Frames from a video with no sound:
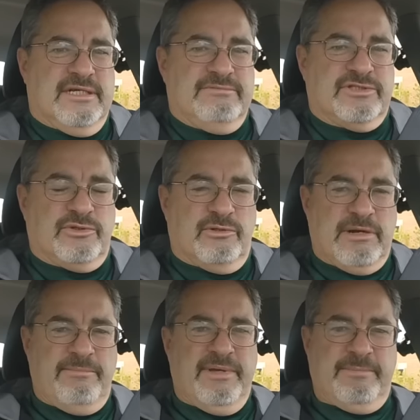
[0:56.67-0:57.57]
I was throwing
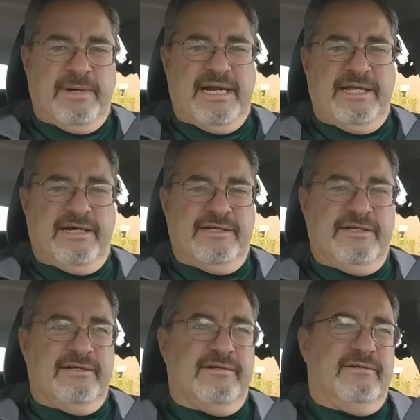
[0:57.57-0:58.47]
my big body on
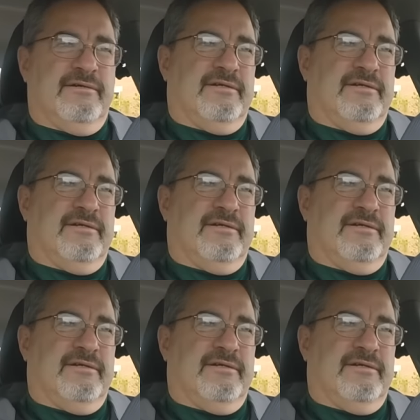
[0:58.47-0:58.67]
there